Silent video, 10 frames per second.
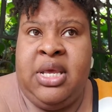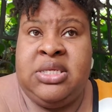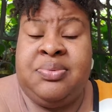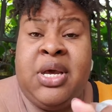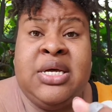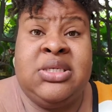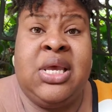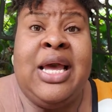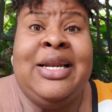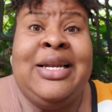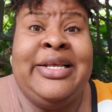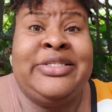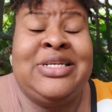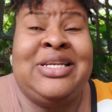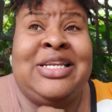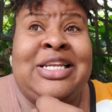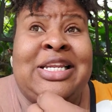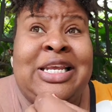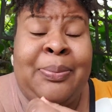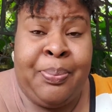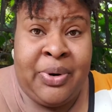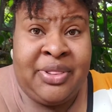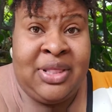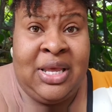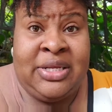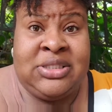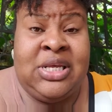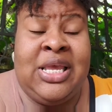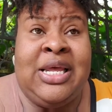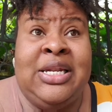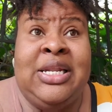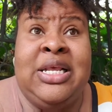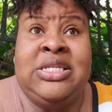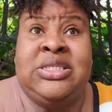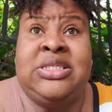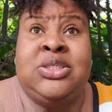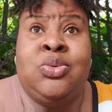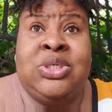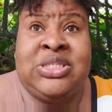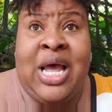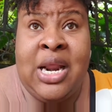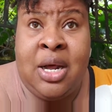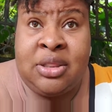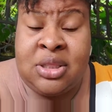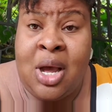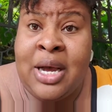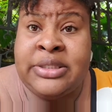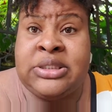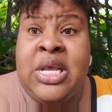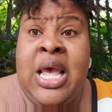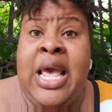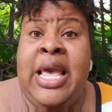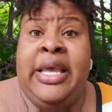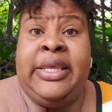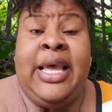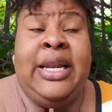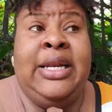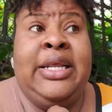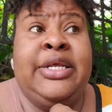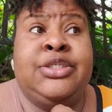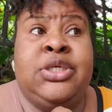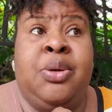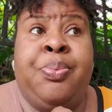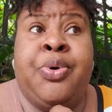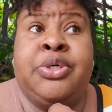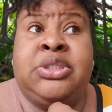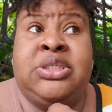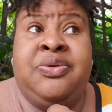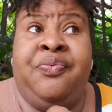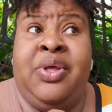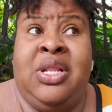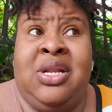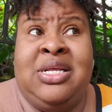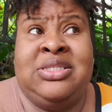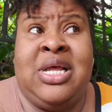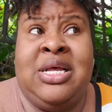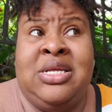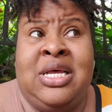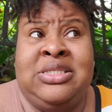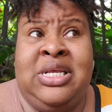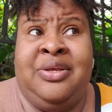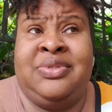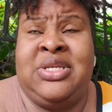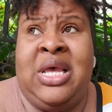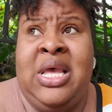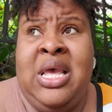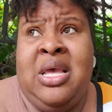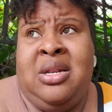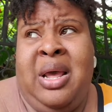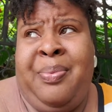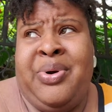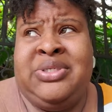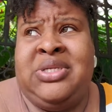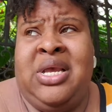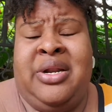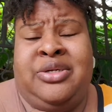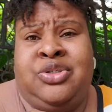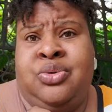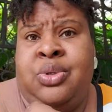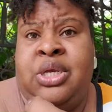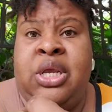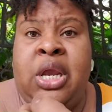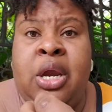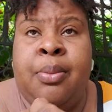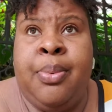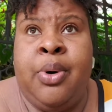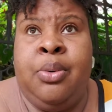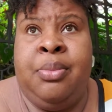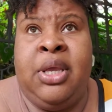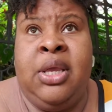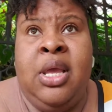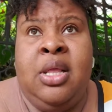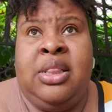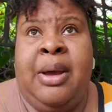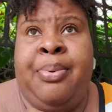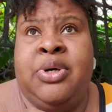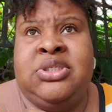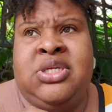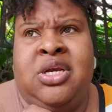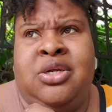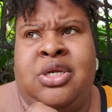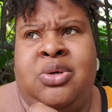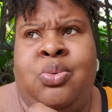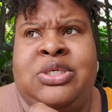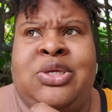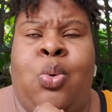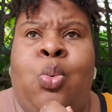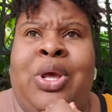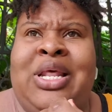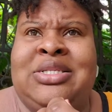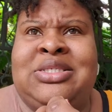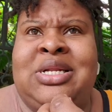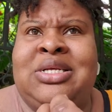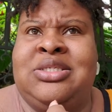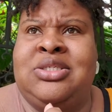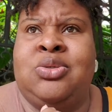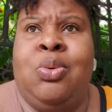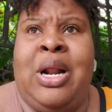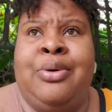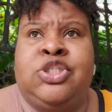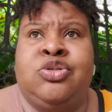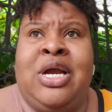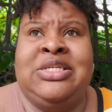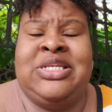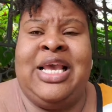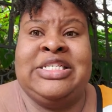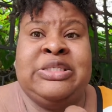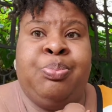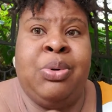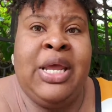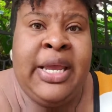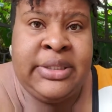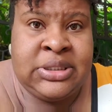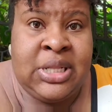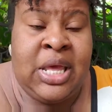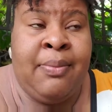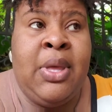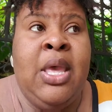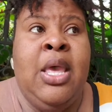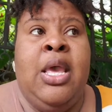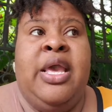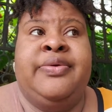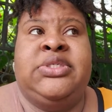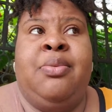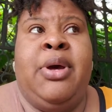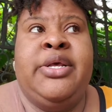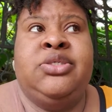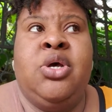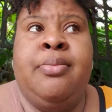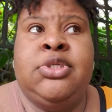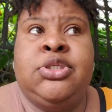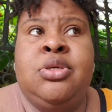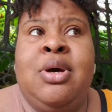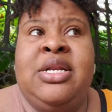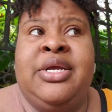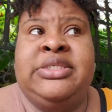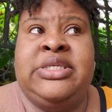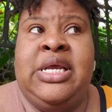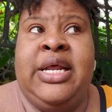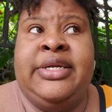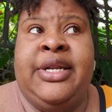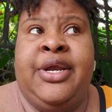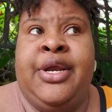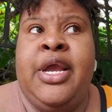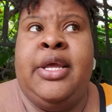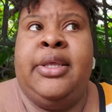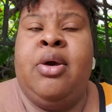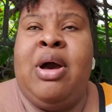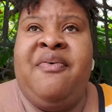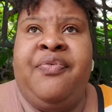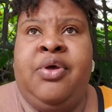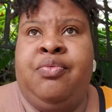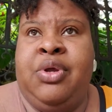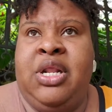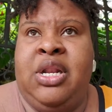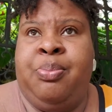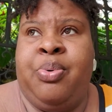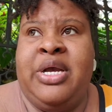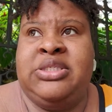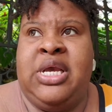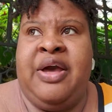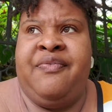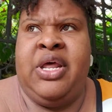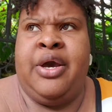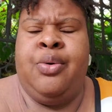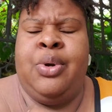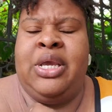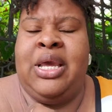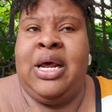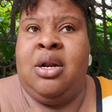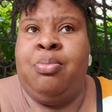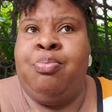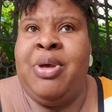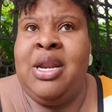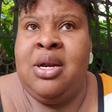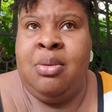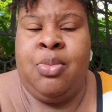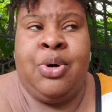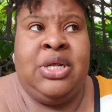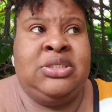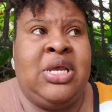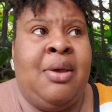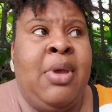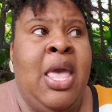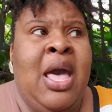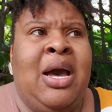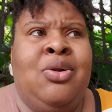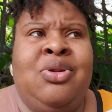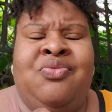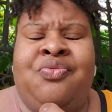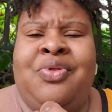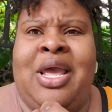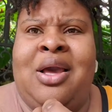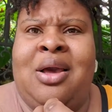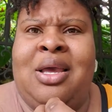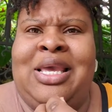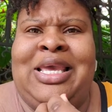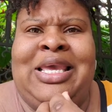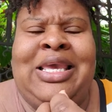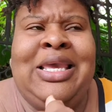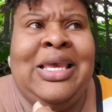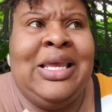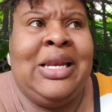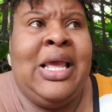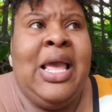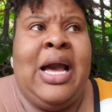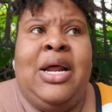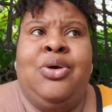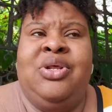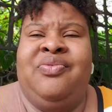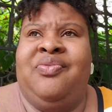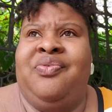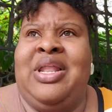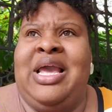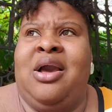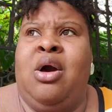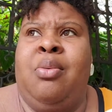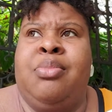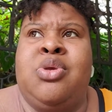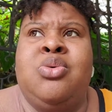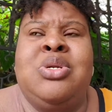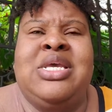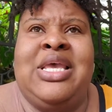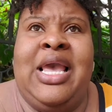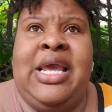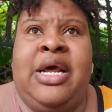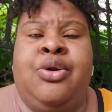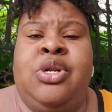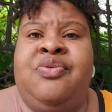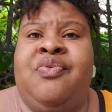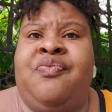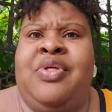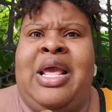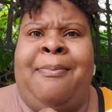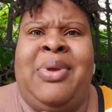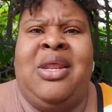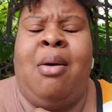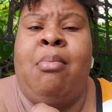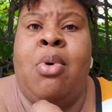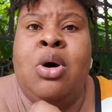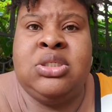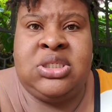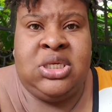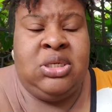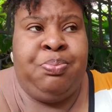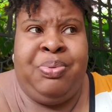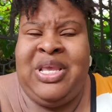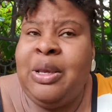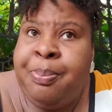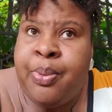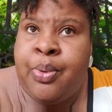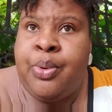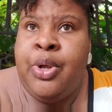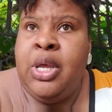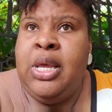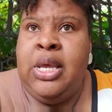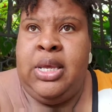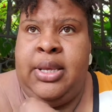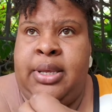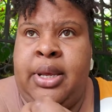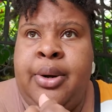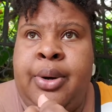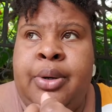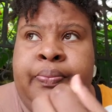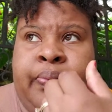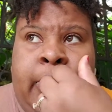is, because it can lead to deeper things. It can lead to suicidal thoughts. It can lead to the person feeling as if say, that person here not truly care about me. That person here wasn't willing to listen to what I was trying to explain to them. If somebody is coming to you and they're saying that yo, I feel really depressed, like I feel like I don't want to get out of bed in the morning time. I don't even feel like eating. I don't even feel like communicating. I don't even feel like being amongst people, you know.